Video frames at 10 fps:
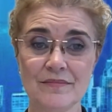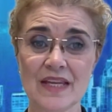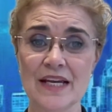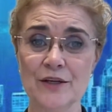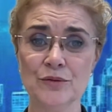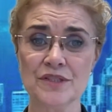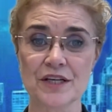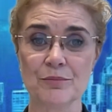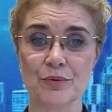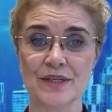He
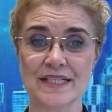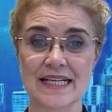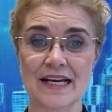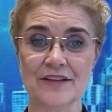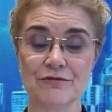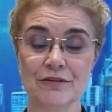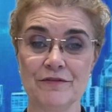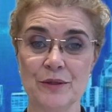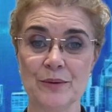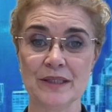also pointed out that
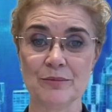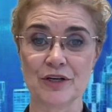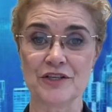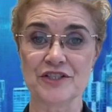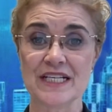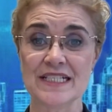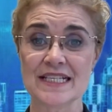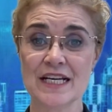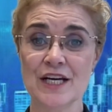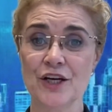reviewing the projects
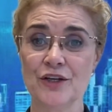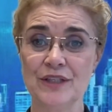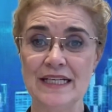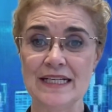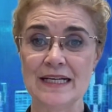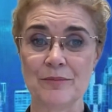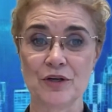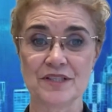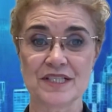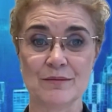could end up
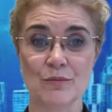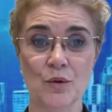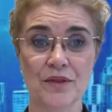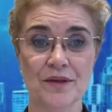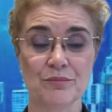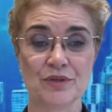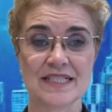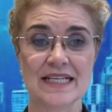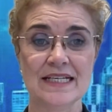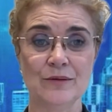costing more than
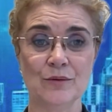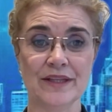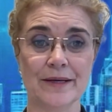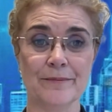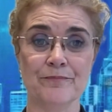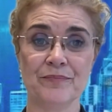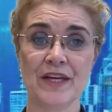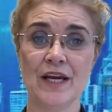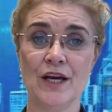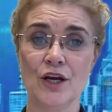proceeding with them.
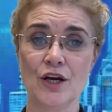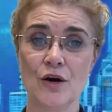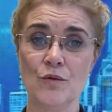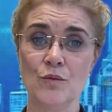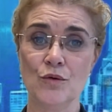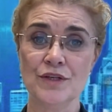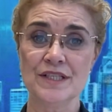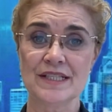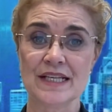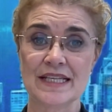Cole
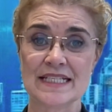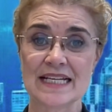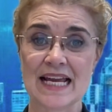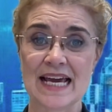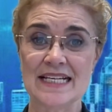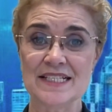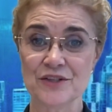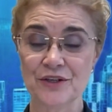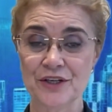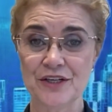warned that the delays
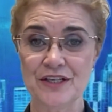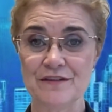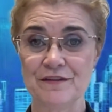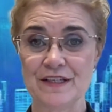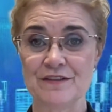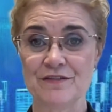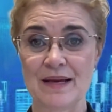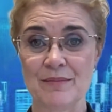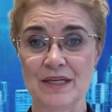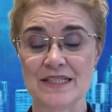not only affect
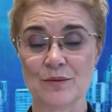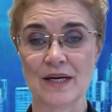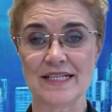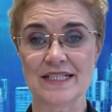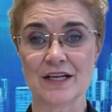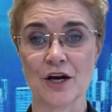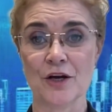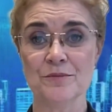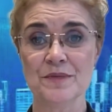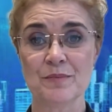families awaiting
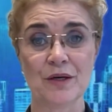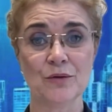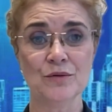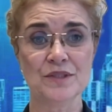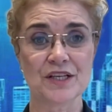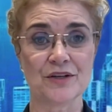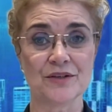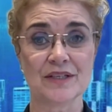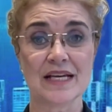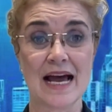homes, but also
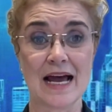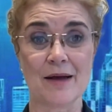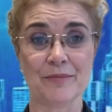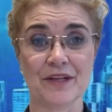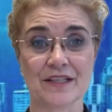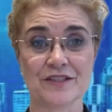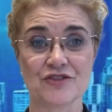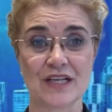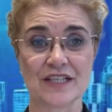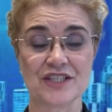harm the
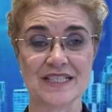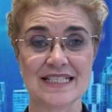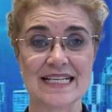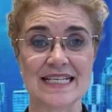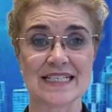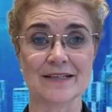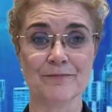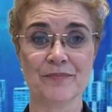construction sector.